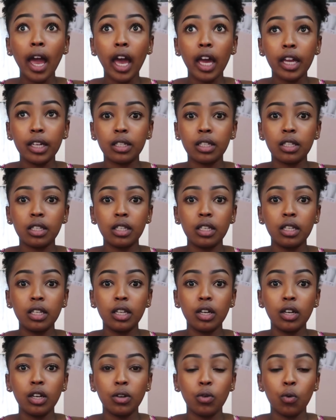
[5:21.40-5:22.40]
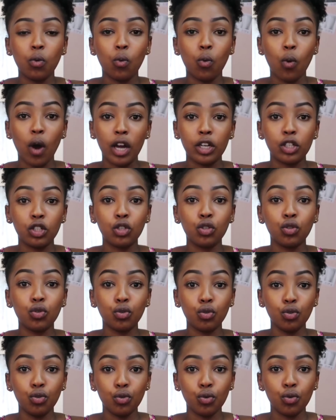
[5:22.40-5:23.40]
and want
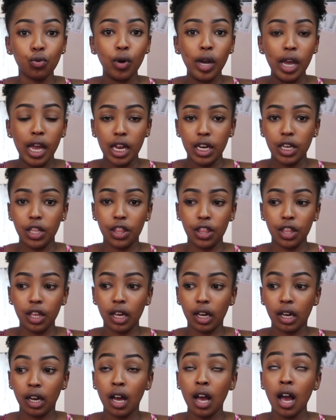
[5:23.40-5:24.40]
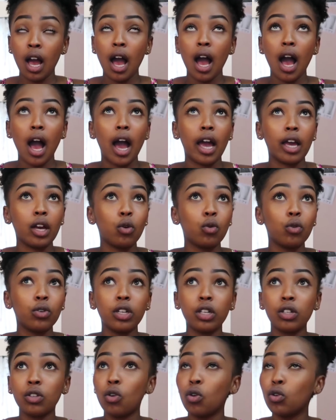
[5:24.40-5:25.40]
to do anything. I
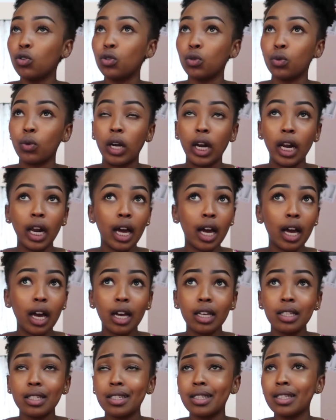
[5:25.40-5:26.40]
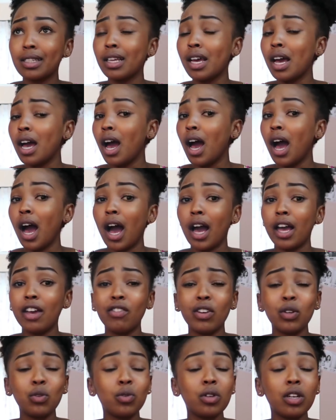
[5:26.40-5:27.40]
couldn't go to class.
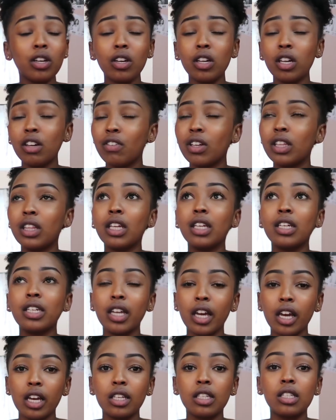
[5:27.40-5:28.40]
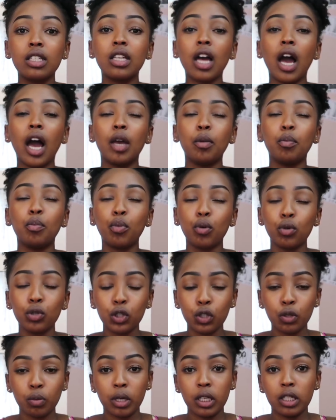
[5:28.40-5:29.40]
Even the days I
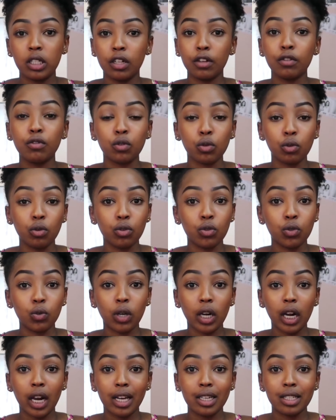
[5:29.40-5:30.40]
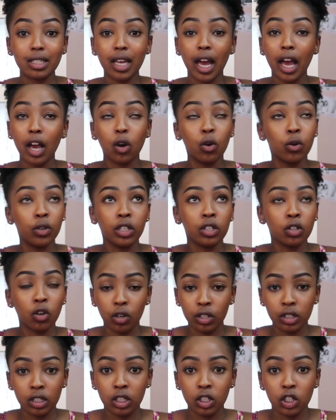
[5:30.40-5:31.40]
pushed myself to go to class, I couldn't
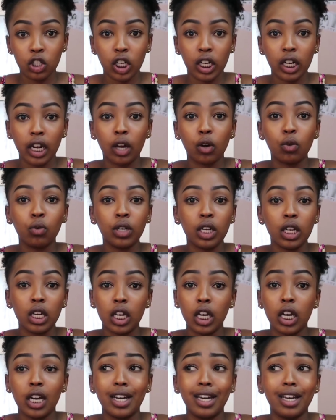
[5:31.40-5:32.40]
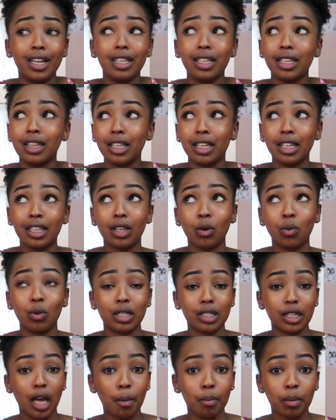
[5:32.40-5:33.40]
concentrate. I couldn't hear anything that
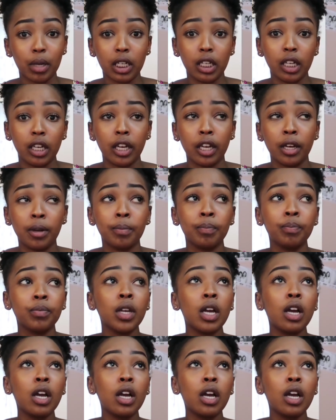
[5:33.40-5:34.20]
was happening.